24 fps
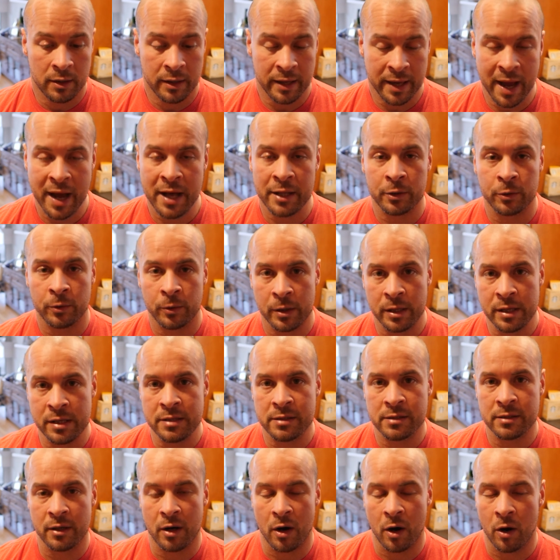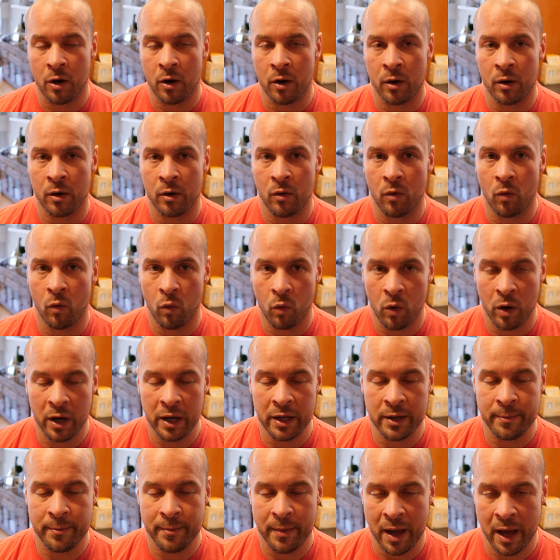calories are
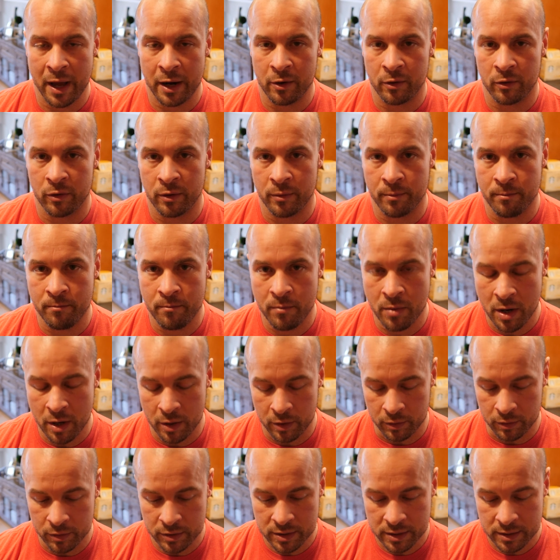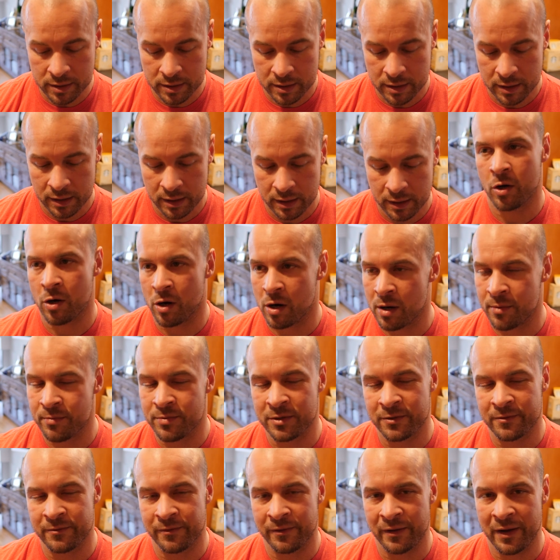what matter the most.
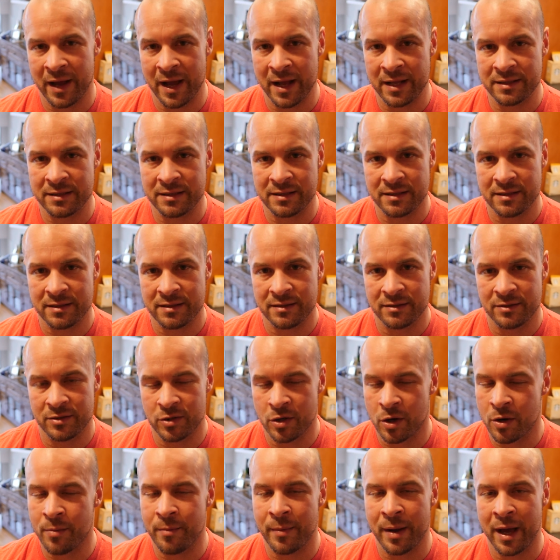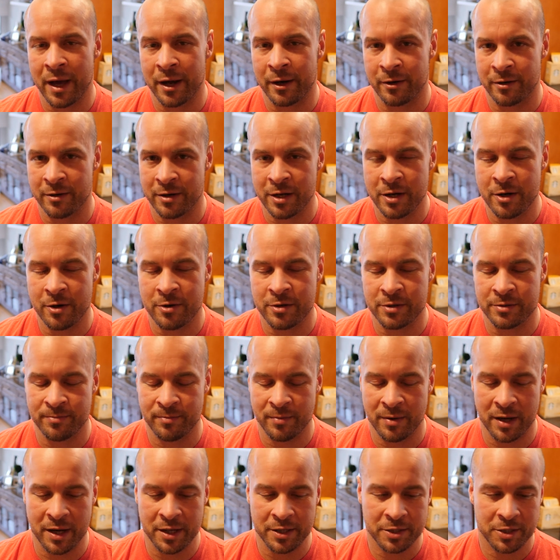Carbs and fats don't matter near as
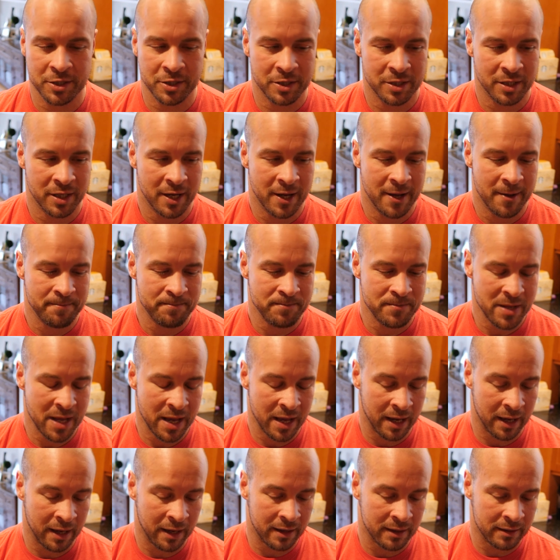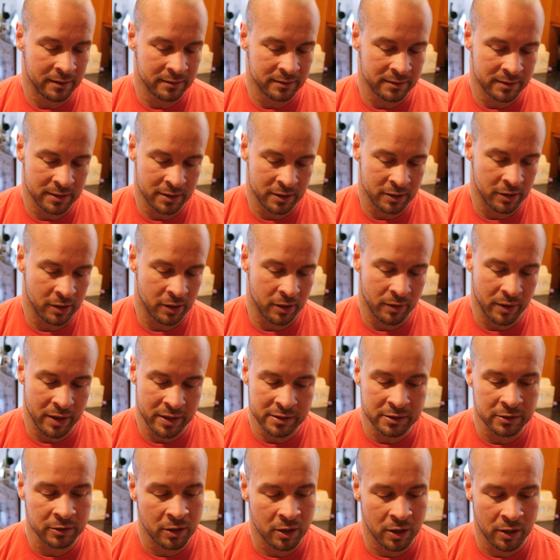much. And, you know,
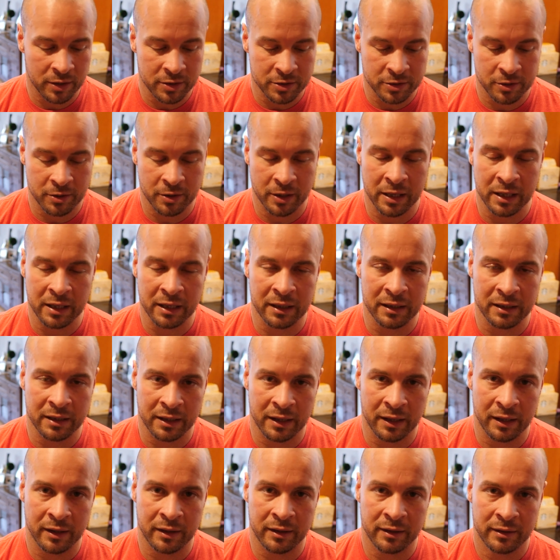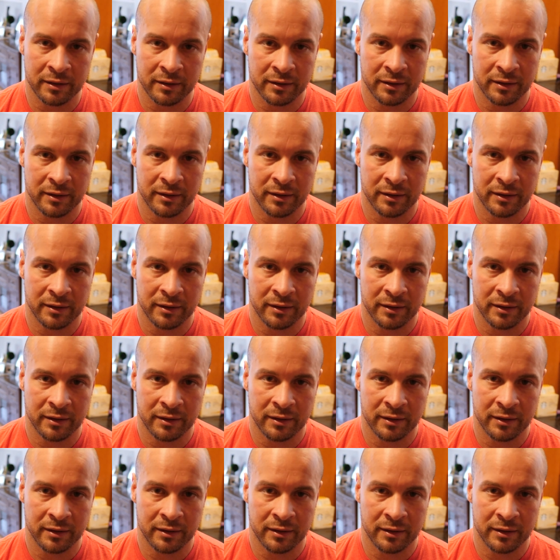as long as you're getting in